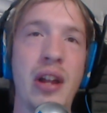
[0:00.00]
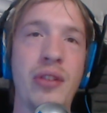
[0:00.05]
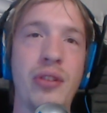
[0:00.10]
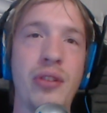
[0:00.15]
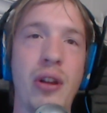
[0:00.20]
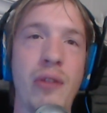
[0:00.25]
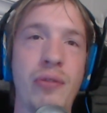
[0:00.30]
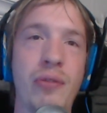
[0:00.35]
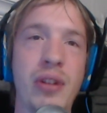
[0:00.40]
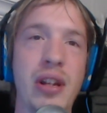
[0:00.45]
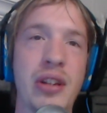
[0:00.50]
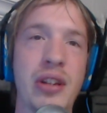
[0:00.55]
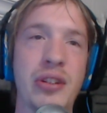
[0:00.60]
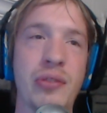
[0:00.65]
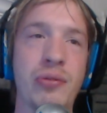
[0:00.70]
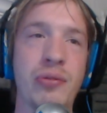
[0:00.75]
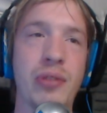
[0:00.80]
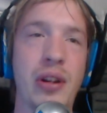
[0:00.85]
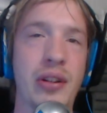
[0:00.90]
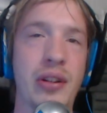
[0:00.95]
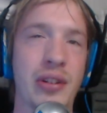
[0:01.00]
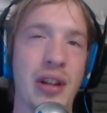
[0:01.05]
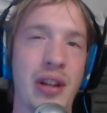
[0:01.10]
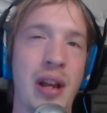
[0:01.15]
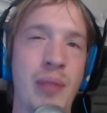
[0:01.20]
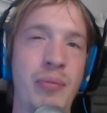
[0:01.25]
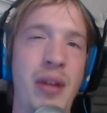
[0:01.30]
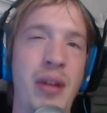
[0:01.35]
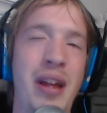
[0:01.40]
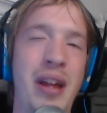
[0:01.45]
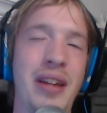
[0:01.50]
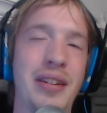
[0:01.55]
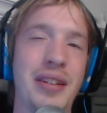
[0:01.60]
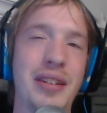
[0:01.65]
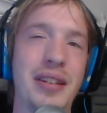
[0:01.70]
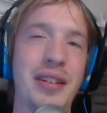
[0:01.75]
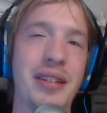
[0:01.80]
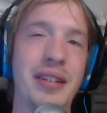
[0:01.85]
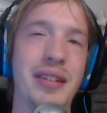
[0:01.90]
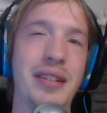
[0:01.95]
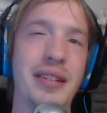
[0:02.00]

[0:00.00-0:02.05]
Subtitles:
thought of it as a friend. I'm like,